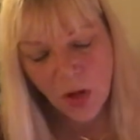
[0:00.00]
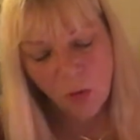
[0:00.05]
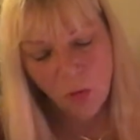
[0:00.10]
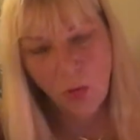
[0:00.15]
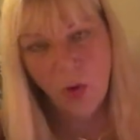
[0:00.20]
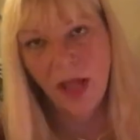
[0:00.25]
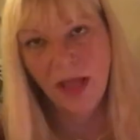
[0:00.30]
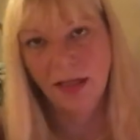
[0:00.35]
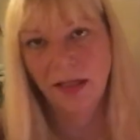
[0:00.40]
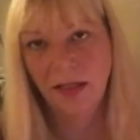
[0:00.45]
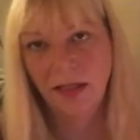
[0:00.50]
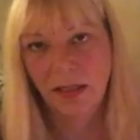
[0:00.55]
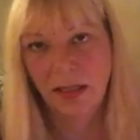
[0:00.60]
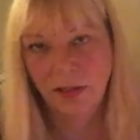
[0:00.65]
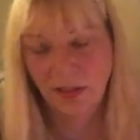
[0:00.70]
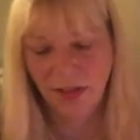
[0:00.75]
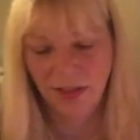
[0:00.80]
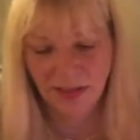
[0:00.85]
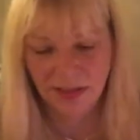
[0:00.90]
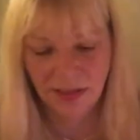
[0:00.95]
When
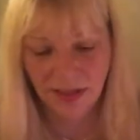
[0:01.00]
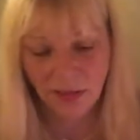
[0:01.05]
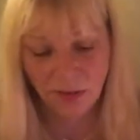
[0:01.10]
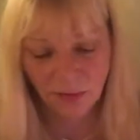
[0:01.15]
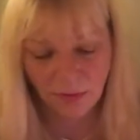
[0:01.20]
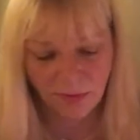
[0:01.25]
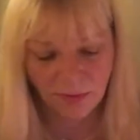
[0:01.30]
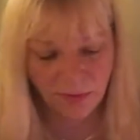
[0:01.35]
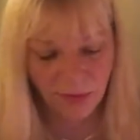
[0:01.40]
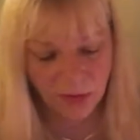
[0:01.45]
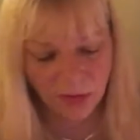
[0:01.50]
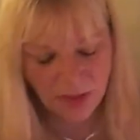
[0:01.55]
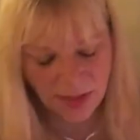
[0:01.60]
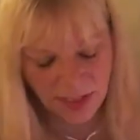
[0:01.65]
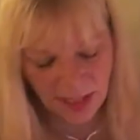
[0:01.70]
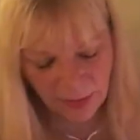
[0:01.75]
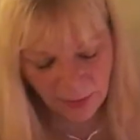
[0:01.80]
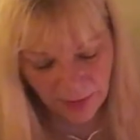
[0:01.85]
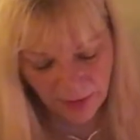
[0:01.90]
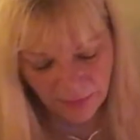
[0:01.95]
she's in the reverse,
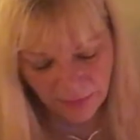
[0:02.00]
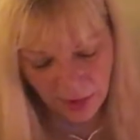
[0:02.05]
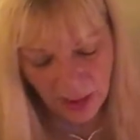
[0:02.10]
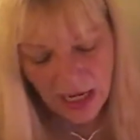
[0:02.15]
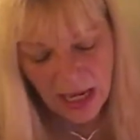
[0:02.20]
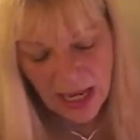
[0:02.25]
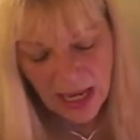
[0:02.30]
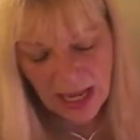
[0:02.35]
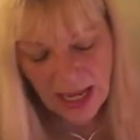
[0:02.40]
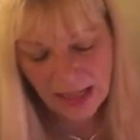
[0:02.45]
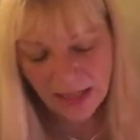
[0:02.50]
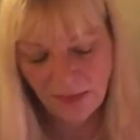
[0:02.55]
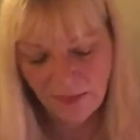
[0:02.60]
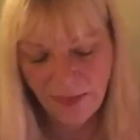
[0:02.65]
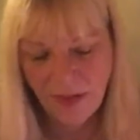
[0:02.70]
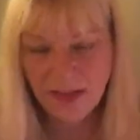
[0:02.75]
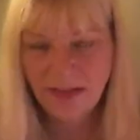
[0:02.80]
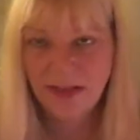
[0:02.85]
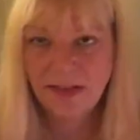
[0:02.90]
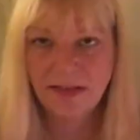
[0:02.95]
however, and if
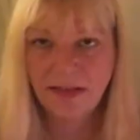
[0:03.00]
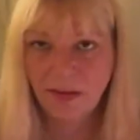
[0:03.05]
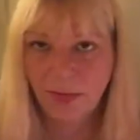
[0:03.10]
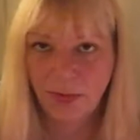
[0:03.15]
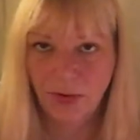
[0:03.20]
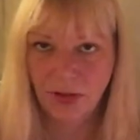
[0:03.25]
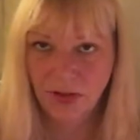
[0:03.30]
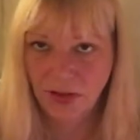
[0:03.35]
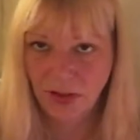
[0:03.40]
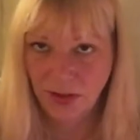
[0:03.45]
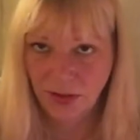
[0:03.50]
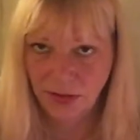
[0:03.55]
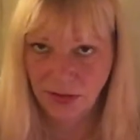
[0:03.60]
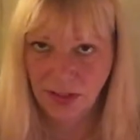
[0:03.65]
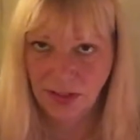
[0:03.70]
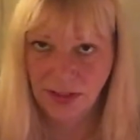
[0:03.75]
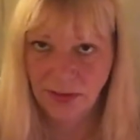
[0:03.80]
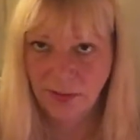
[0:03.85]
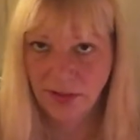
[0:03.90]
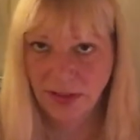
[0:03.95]
this isn't a person you're
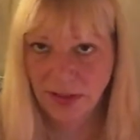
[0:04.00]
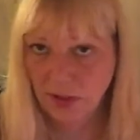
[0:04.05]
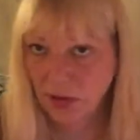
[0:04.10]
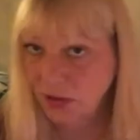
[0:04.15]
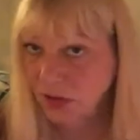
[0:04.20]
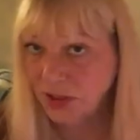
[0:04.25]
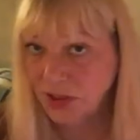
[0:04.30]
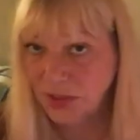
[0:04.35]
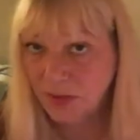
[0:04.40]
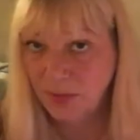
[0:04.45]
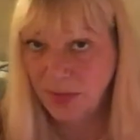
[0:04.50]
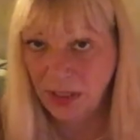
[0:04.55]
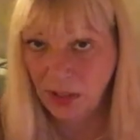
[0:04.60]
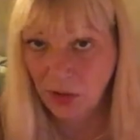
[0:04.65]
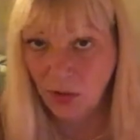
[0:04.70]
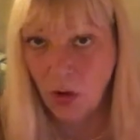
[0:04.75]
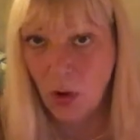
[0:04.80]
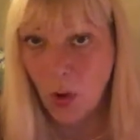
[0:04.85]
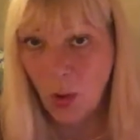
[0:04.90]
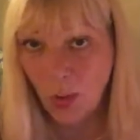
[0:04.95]
dealing with, it could just be
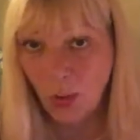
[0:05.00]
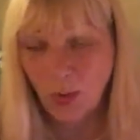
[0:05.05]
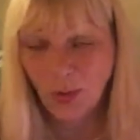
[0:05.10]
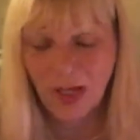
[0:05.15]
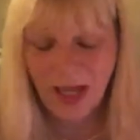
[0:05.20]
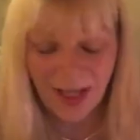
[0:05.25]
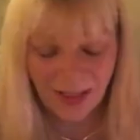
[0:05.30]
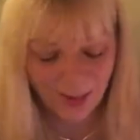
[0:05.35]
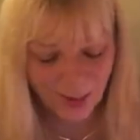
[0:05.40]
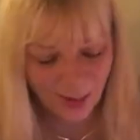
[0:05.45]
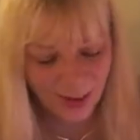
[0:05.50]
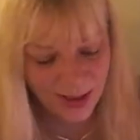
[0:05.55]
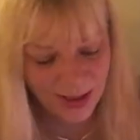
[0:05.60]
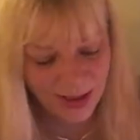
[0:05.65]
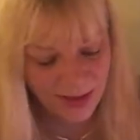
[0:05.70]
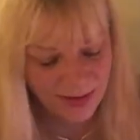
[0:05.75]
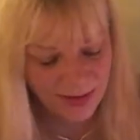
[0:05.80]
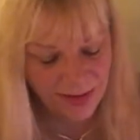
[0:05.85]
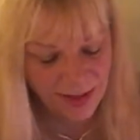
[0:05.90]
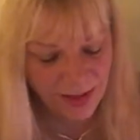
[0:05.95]
your own
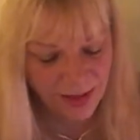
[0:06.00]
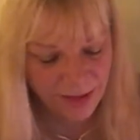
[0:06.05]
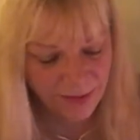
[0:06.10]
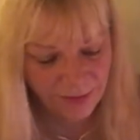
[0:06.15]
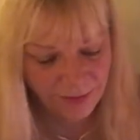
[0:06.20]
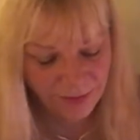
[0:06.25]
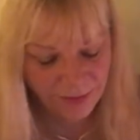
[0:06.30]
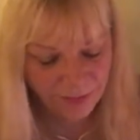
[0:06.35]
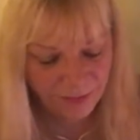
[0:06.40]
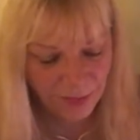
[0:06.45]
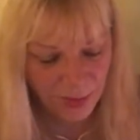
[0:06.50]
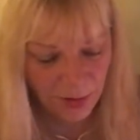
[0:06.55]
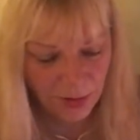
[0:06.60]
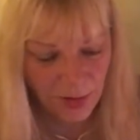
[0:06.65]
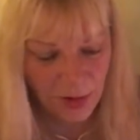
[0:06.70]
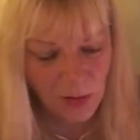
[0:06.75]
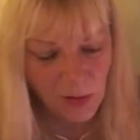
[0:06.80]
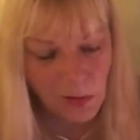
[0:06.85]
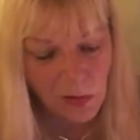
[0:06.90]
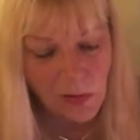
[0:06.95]
energies,
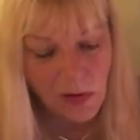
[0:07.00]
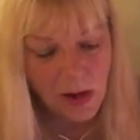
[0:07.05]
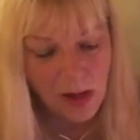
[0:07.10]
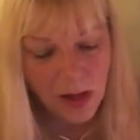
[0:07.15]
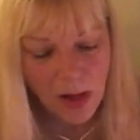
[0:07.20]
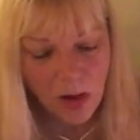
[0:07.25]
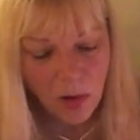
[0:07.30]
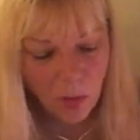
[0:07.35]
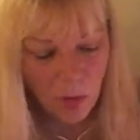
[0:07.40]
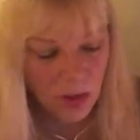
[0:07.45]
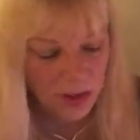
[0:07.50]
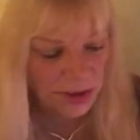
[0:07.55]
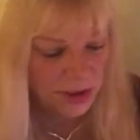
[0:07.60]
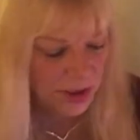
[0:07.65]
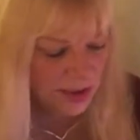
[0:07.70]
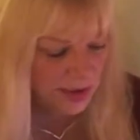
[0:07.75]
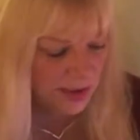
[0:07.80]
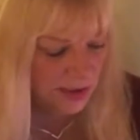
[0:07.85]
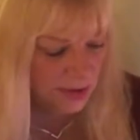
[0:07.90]
Virgo. When she's